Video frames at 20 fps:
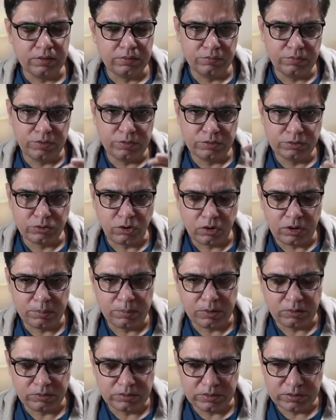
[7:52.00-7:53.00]
We will talk
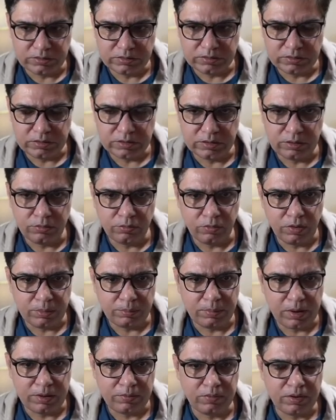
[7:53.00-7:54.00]
about these one
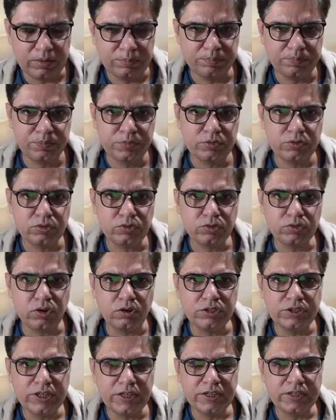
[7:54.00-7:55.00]
by one. So
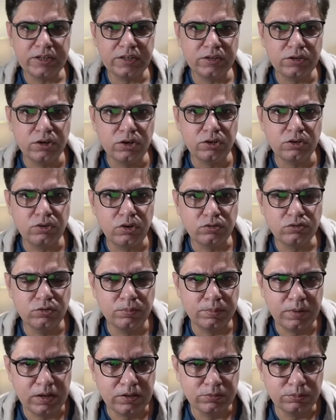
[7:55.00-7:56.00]
congenital
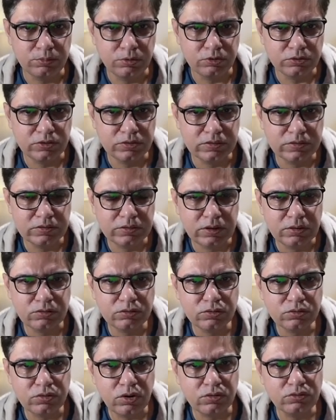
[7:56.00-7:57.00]
toxoplasmosis. Now
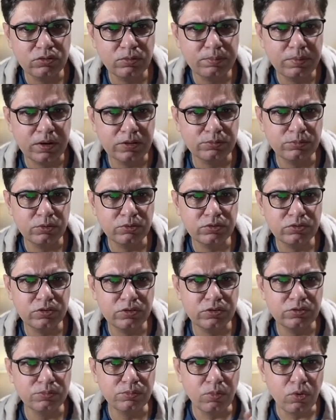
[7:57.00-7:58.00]

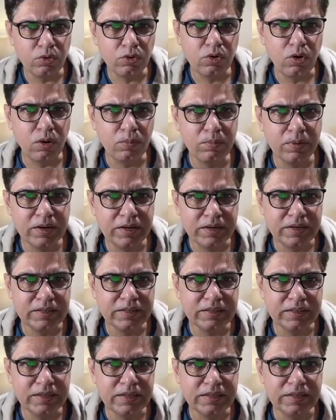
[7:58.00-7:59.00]
toxoplasmosis is more common
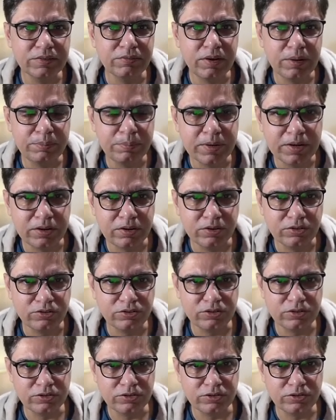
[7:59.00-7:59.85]
in the developing countries